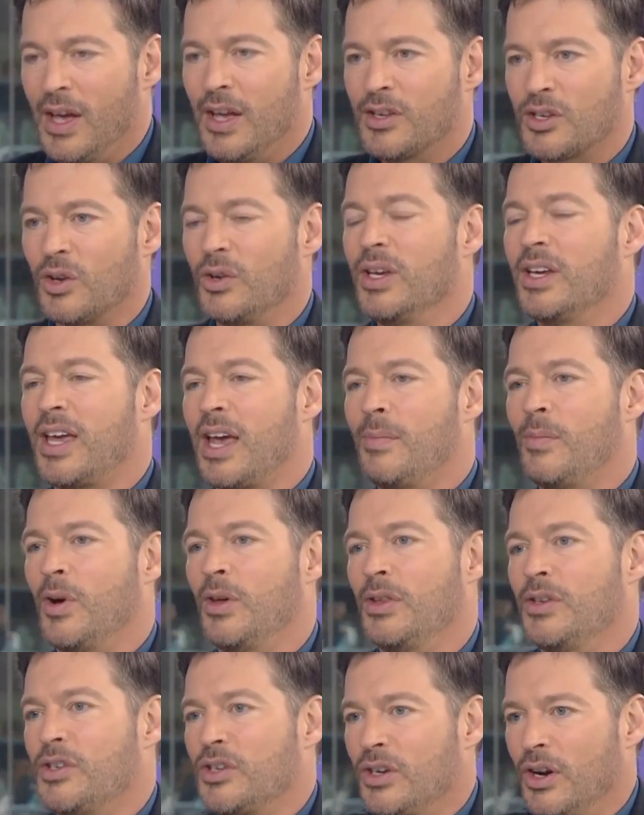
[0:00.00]
So he came
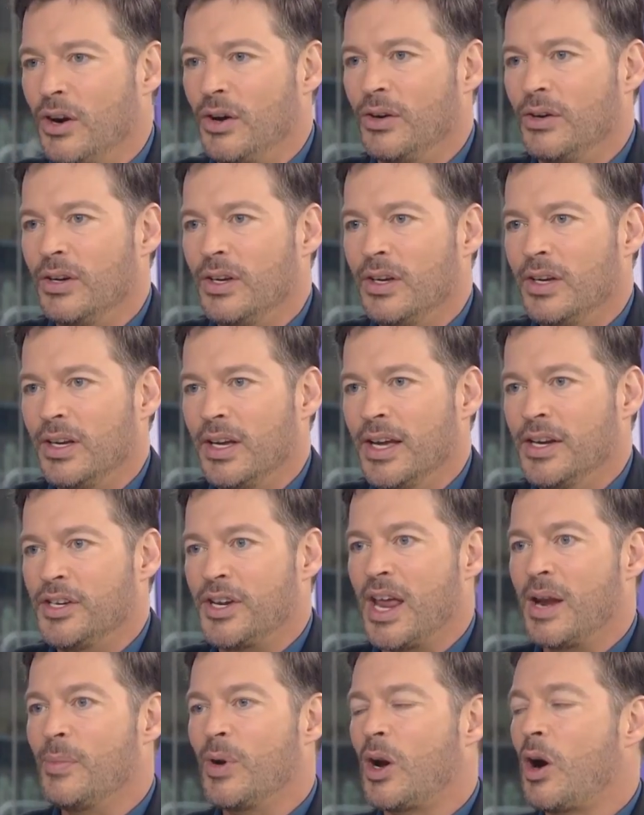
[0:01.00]
on the show. And
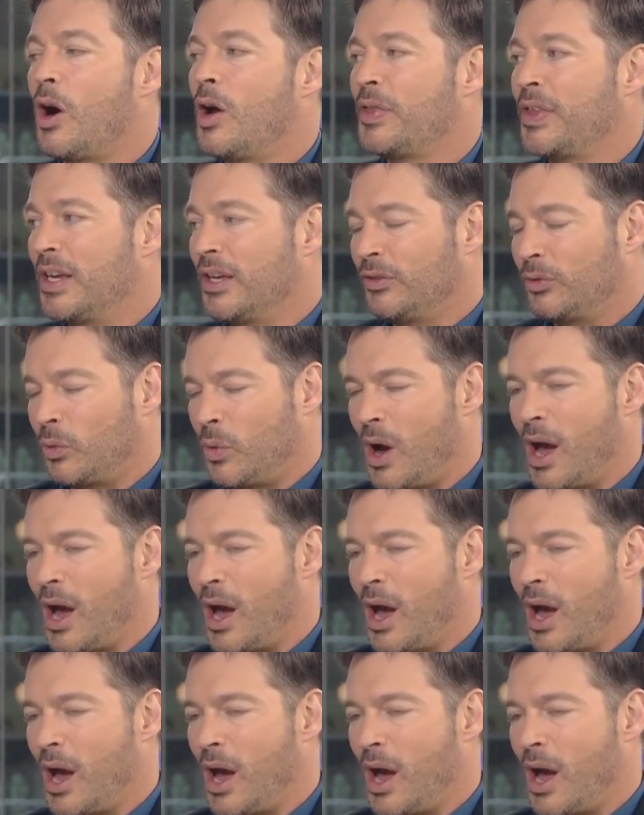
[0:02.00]
Jenny McCarthy, his ah.